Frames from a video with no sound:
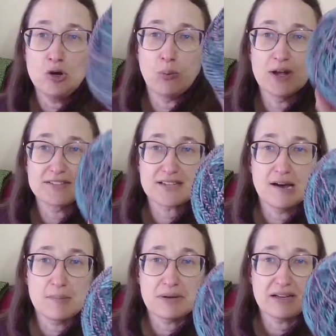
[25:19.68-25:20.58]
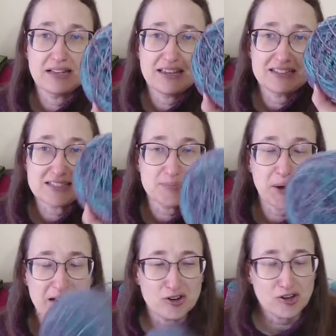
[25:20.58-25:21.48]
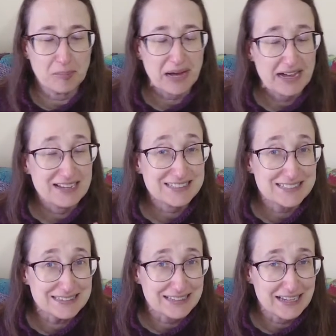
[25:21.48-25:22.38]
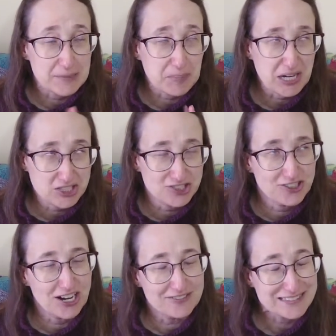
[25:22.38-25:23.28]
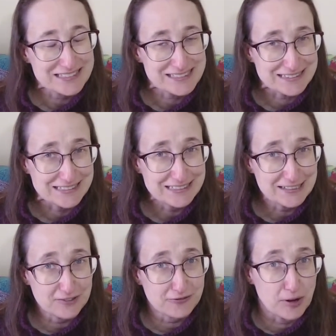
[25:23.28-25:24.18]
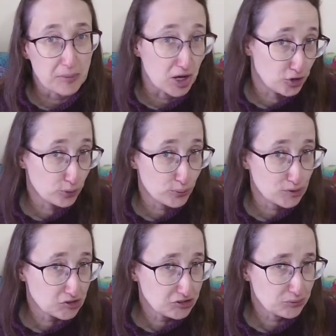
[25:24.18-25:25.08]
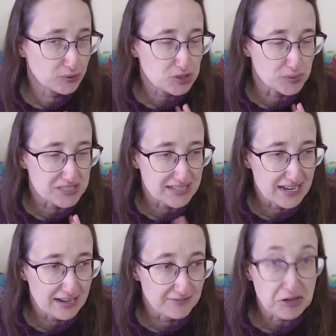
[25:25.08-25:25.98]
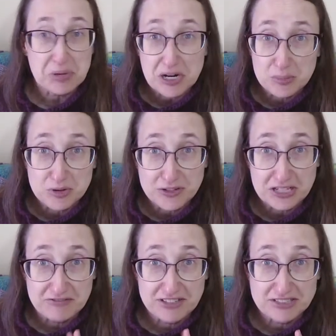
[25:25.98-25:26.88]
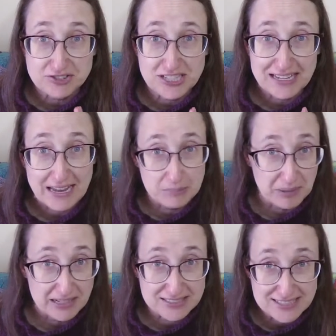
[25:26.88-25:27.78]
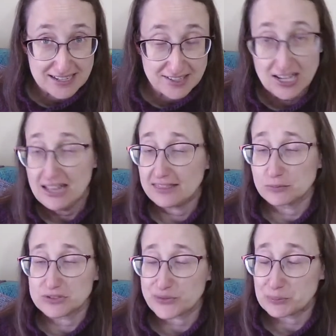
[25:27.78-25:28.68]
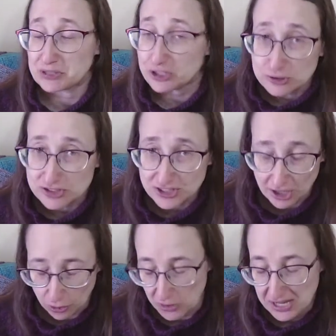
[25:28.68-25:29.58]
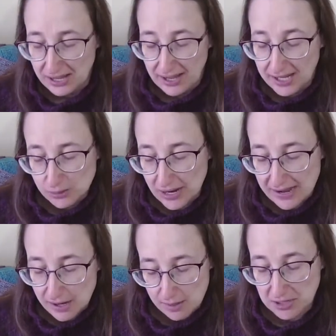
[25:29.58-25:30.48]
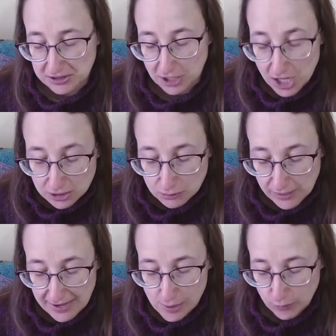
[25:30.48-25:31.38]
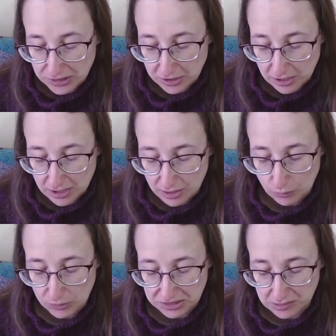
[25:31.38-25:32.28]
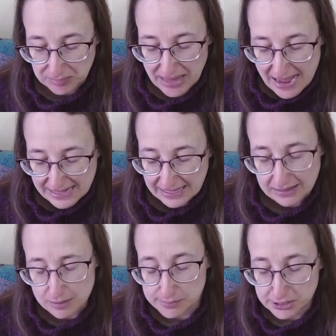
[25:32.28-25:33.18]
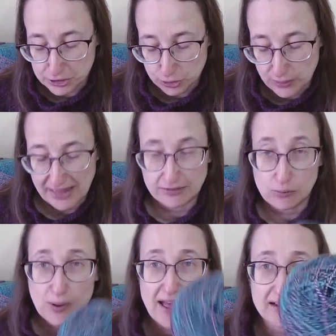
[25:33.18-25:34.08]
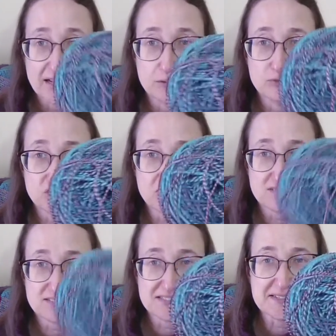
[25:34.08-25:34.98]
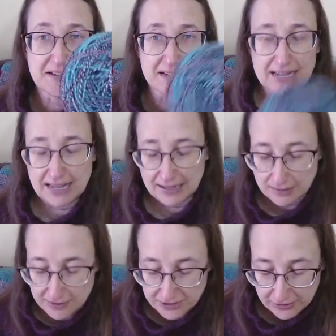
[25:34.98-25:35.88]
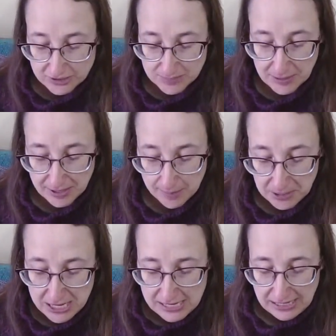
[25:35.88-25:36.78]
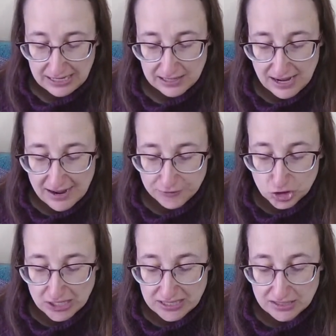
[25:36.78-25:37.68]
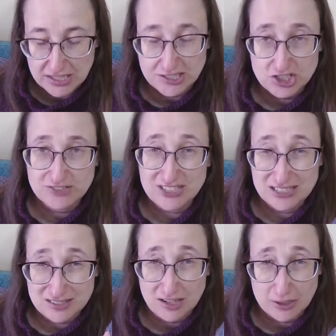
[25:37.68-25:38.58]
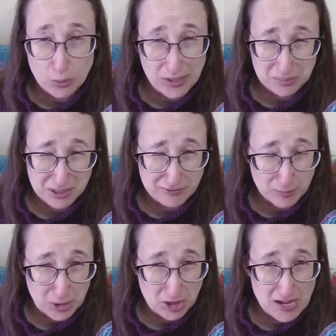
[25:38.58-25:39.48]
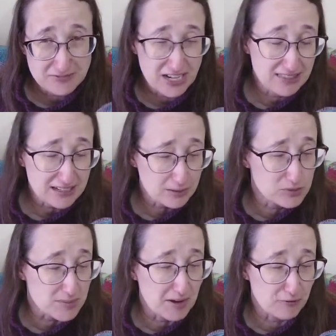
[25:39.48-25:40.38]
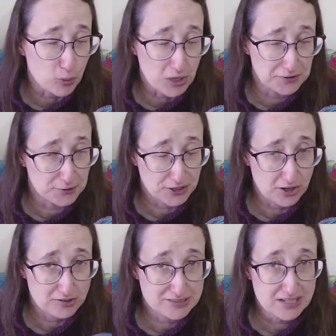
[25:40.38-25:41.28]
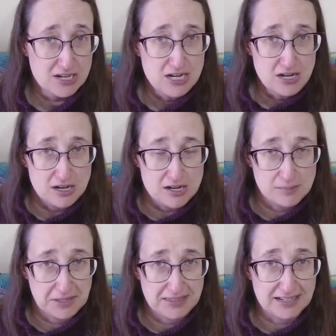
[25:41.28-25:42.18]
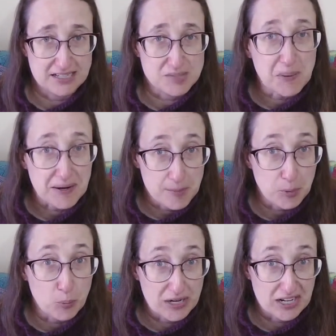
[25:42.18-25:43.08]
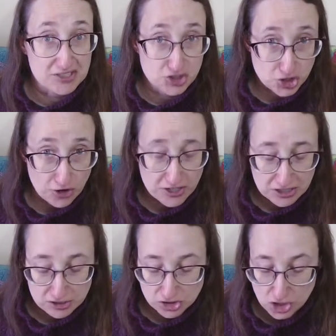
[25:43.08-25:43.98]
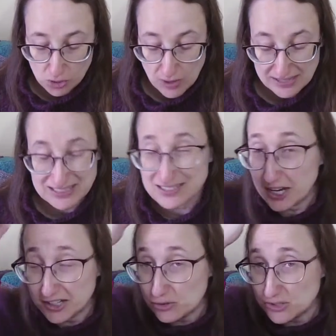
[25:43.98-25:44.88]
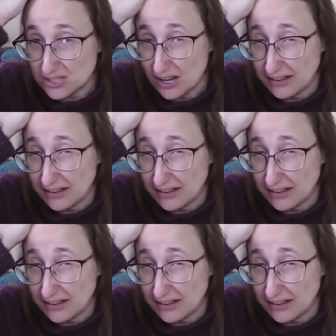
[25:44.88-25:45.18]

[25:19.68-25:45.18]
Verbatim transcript: was inspired by a picture of Celine from Underworld, which was a vampire movie featuring Kate Beckinsale that was from years ago. Anyway, the colorway with the black and the blue and the red, it was just stunning, and I loved how it spun up. And after I knit Night Shift, I still had quite a bit of the ball left. I think it was about 400 yards that I spun up when I started, so I did not use